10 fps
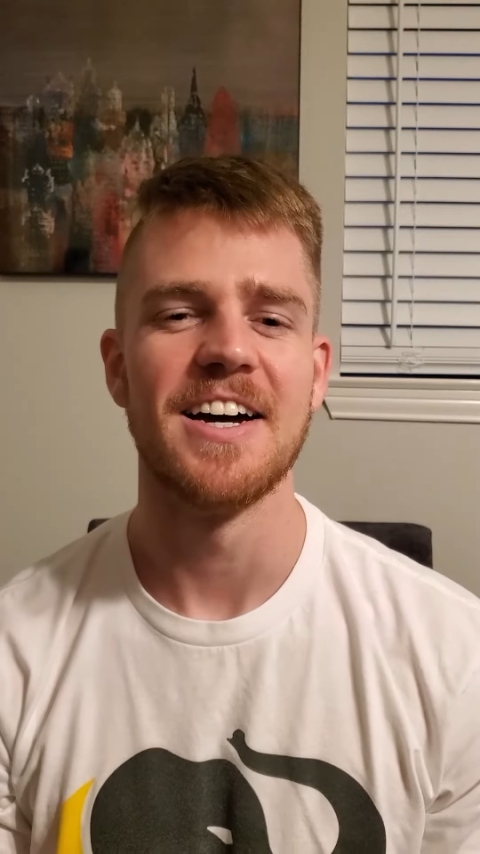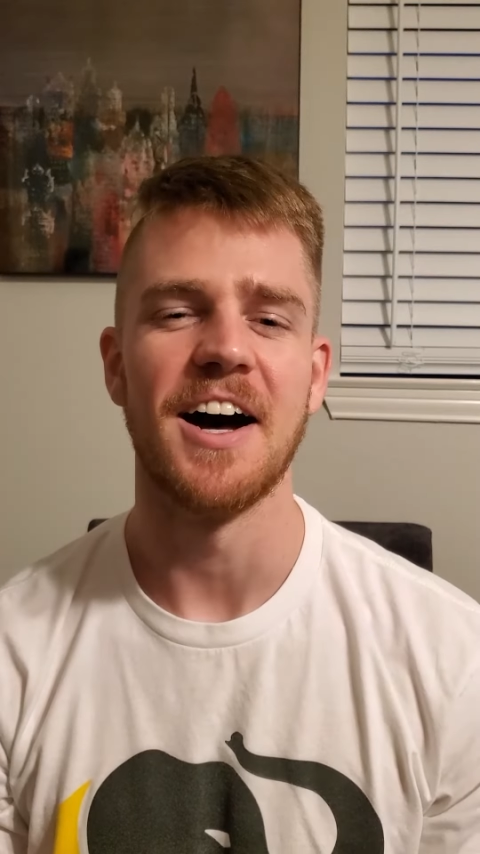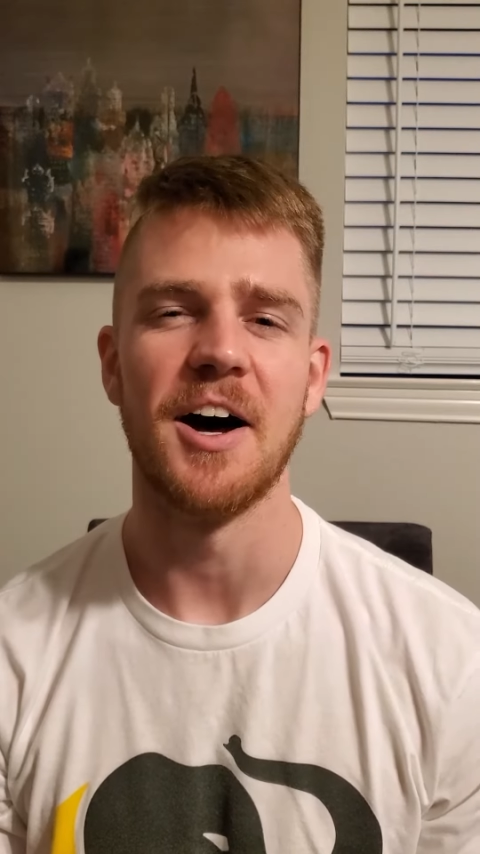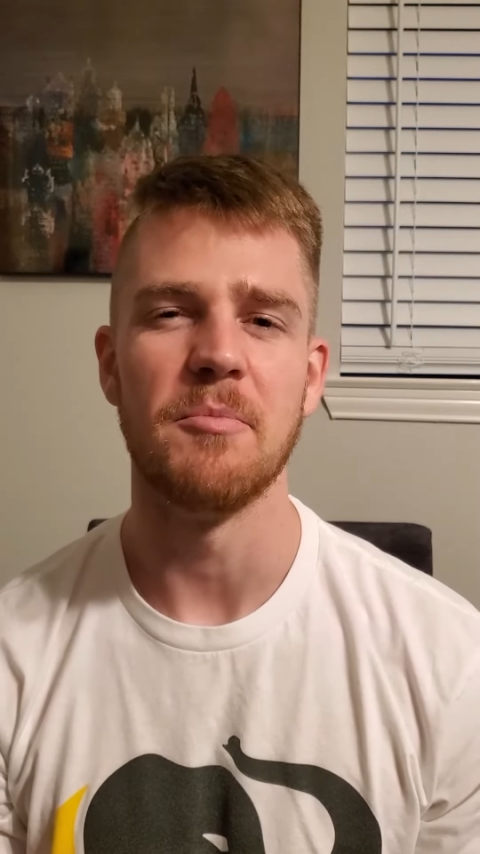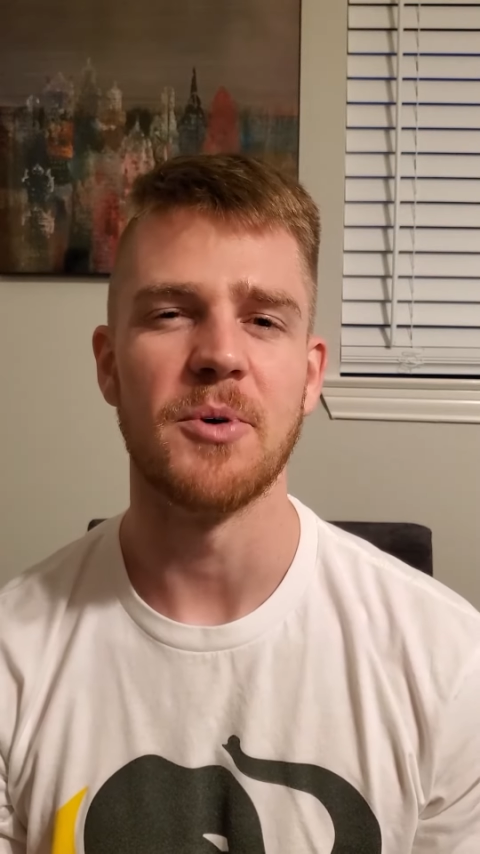
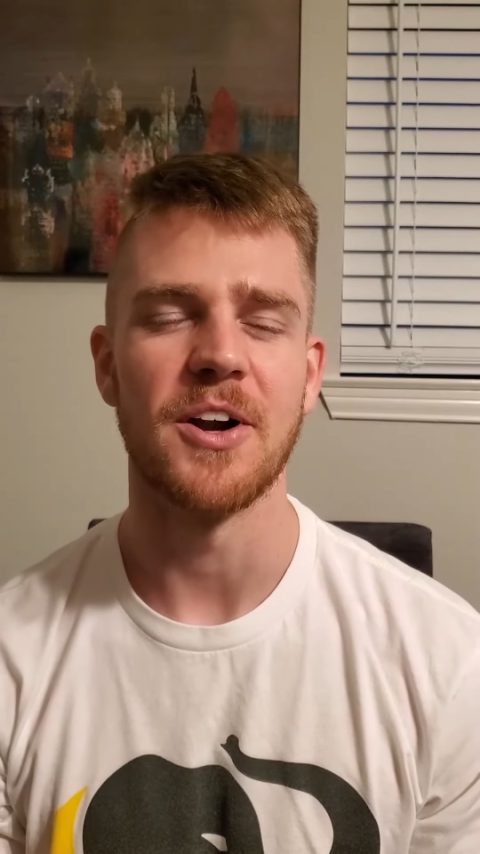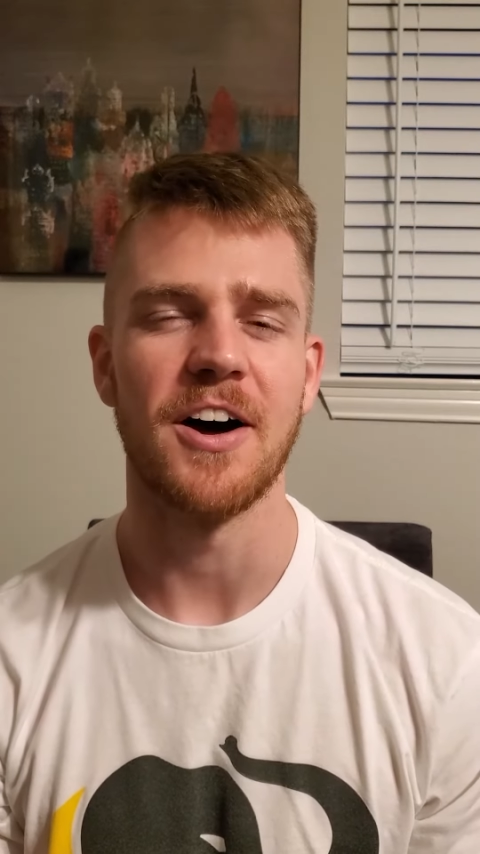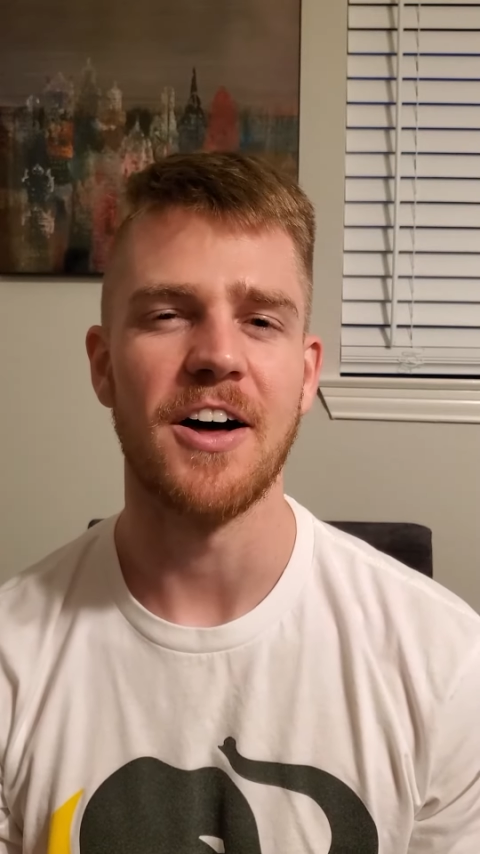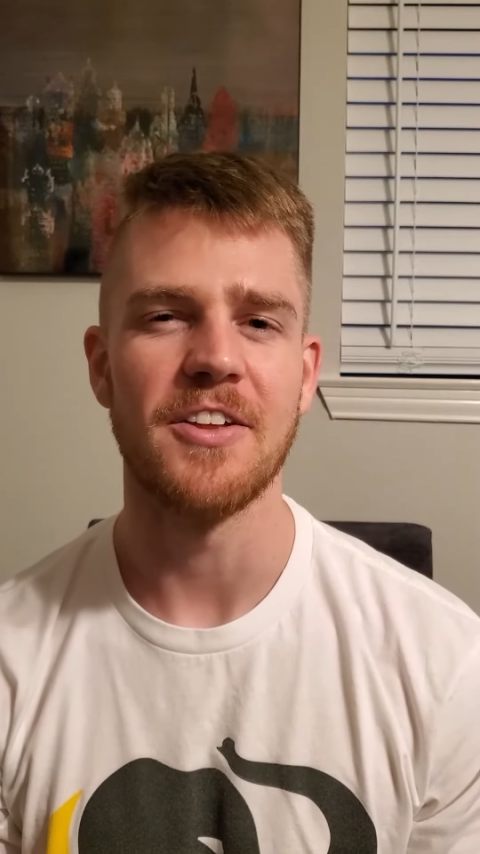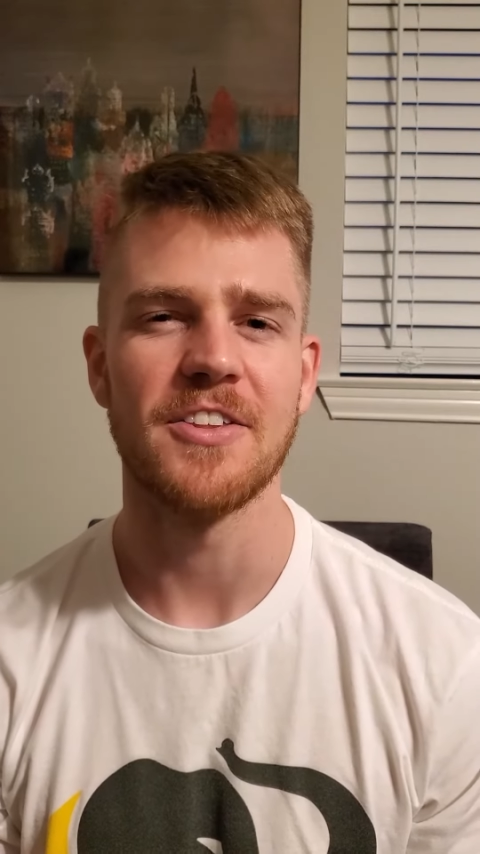Um, but
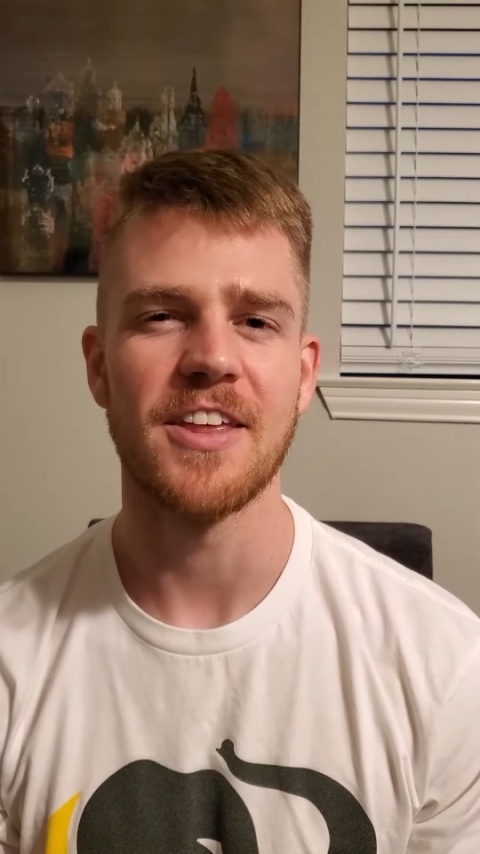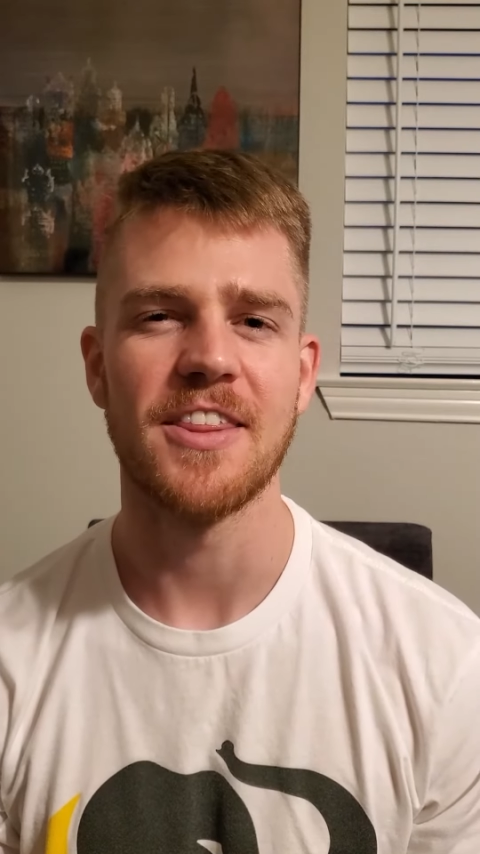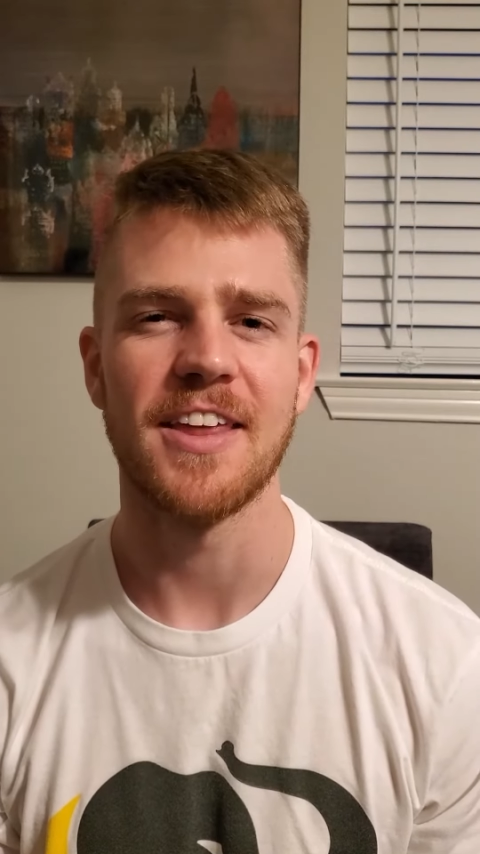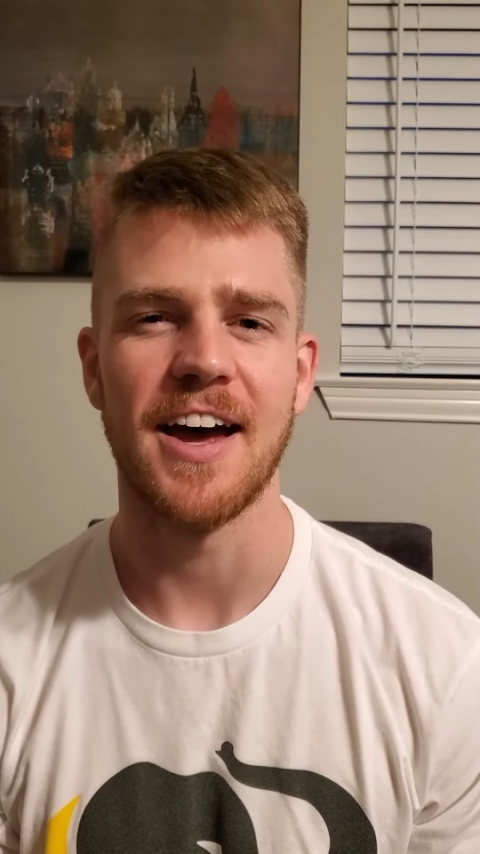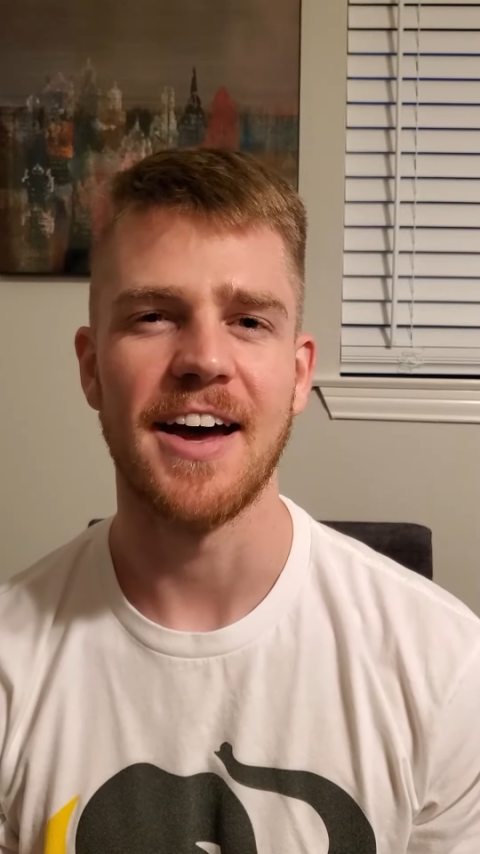other
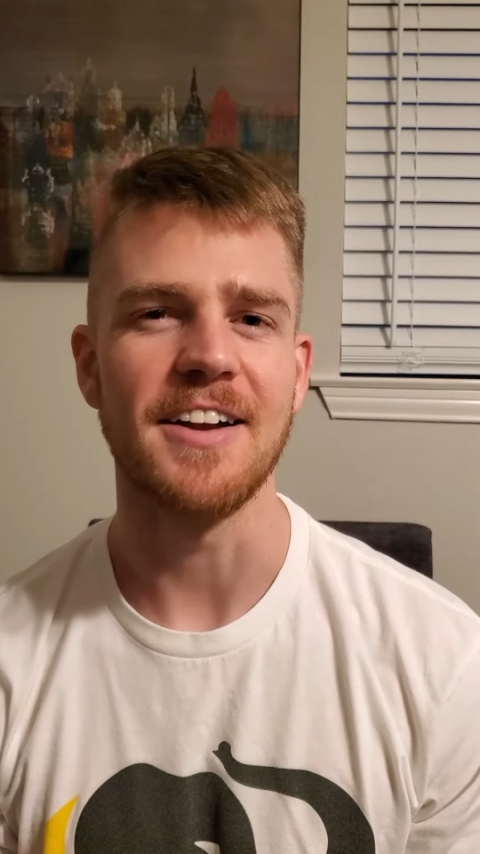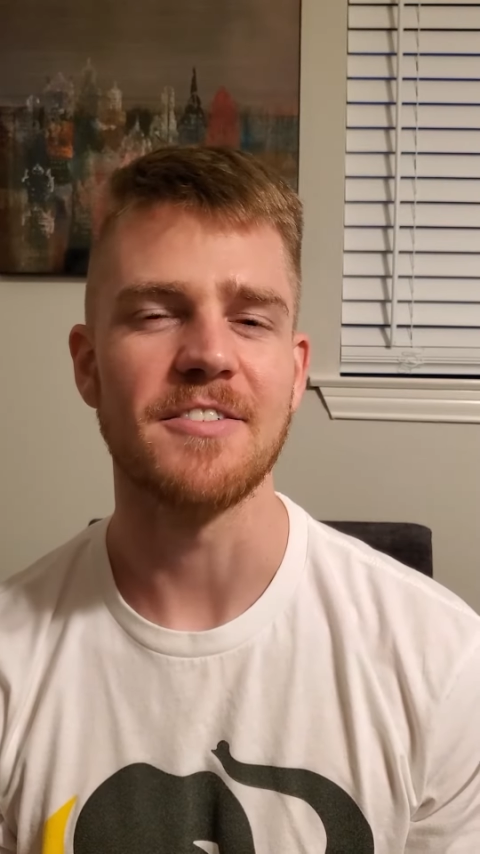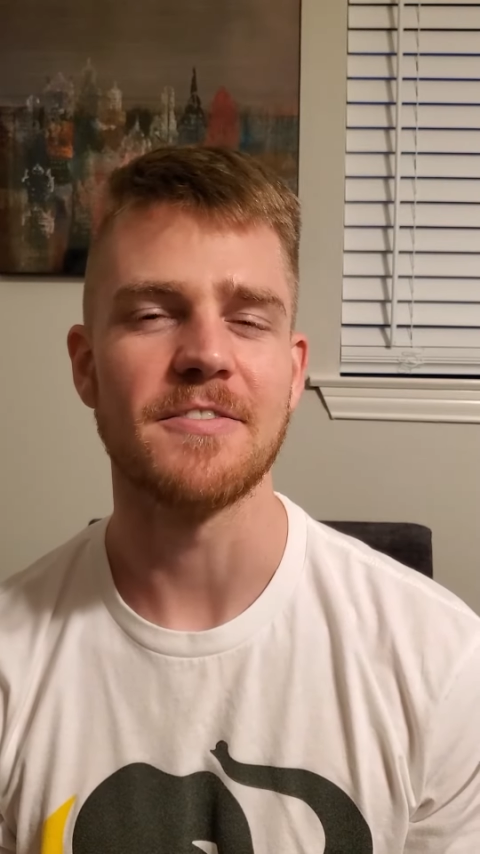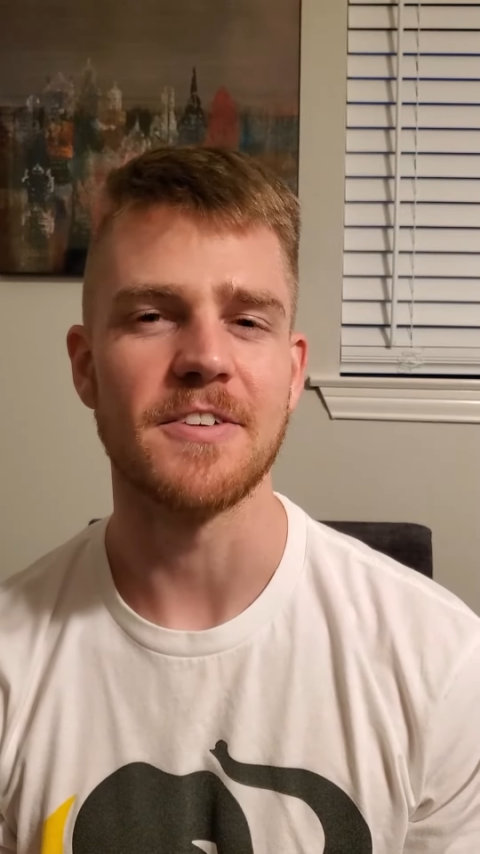than that,